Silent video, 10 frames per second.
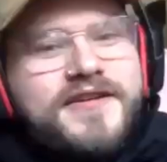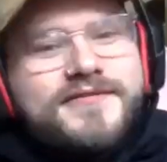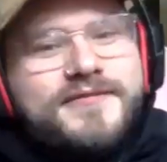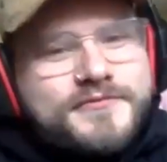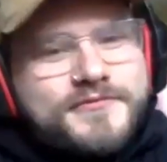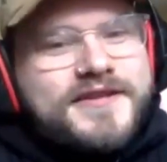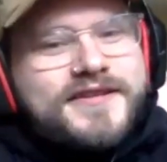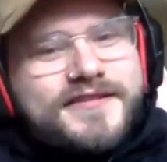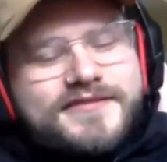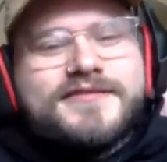We
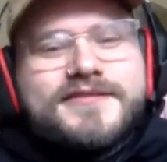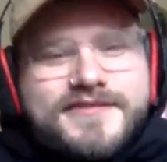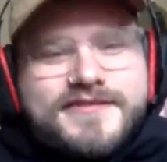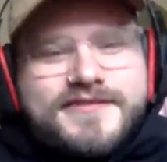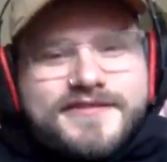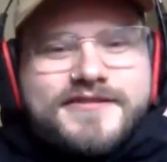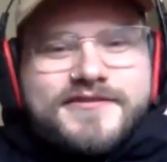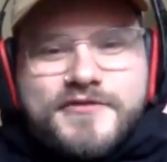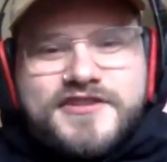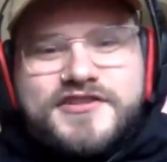
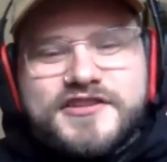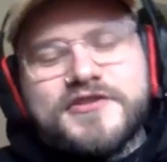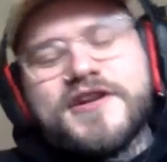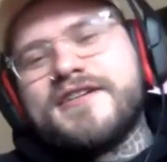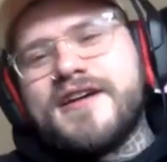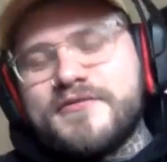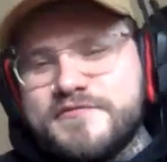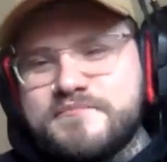actually did all right.